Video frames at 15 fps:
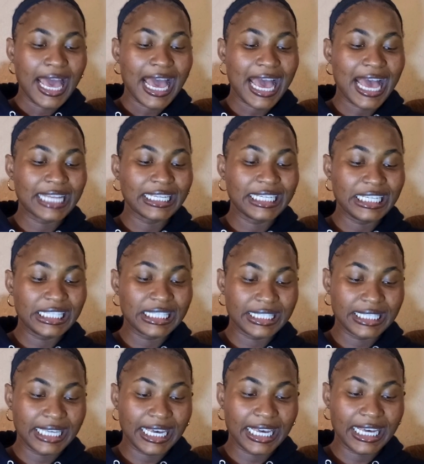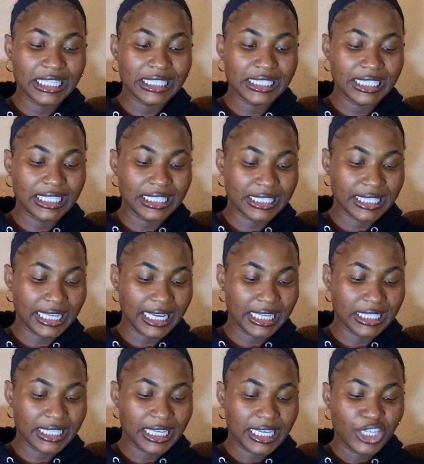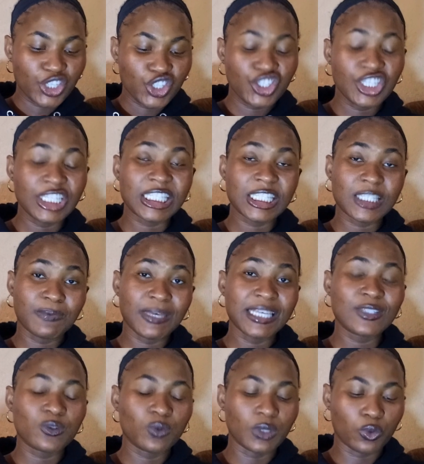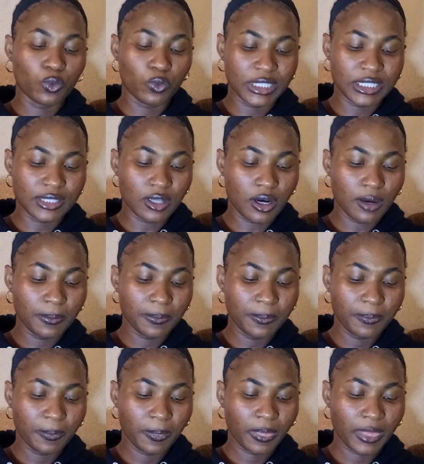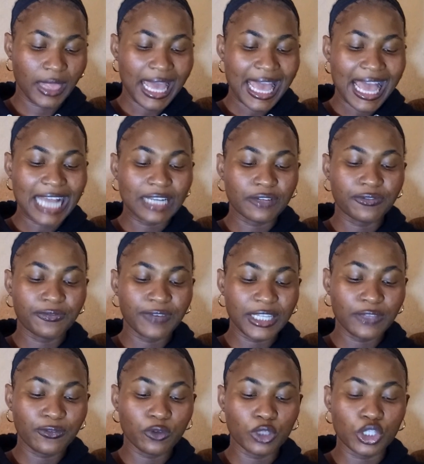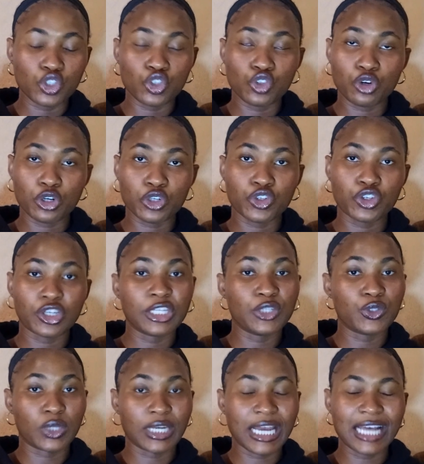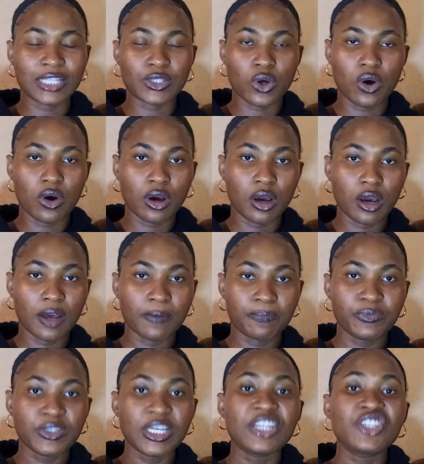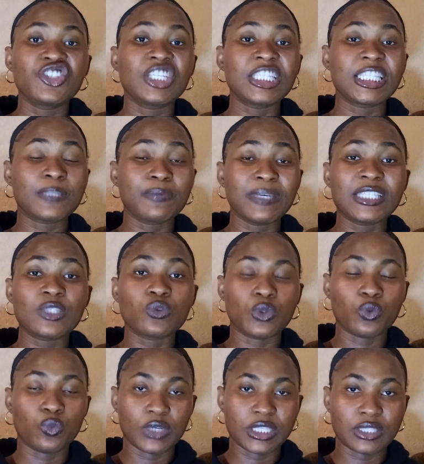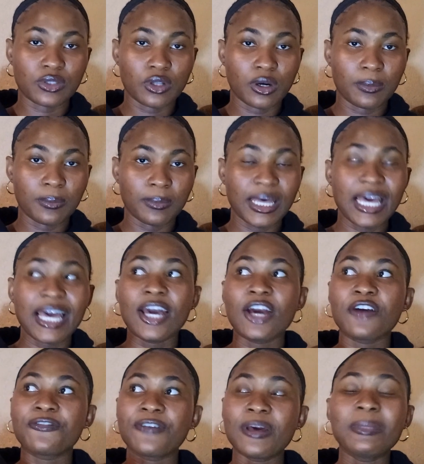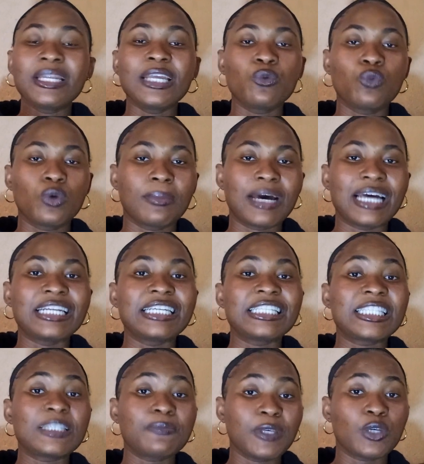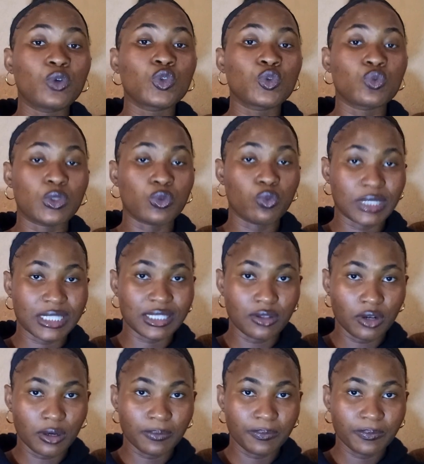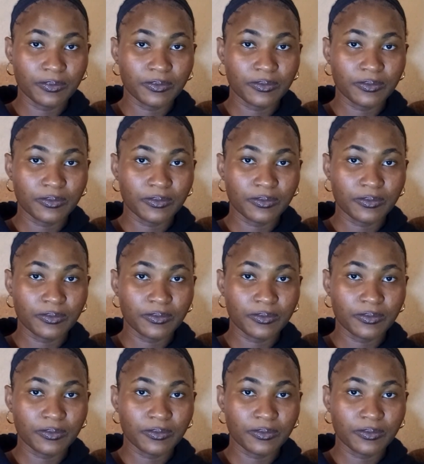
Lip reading: And it says, she speaks with wisdom, and faithful instruction is on her tongue. She speaks with wisdom. A feminine woman speaks with wisdom,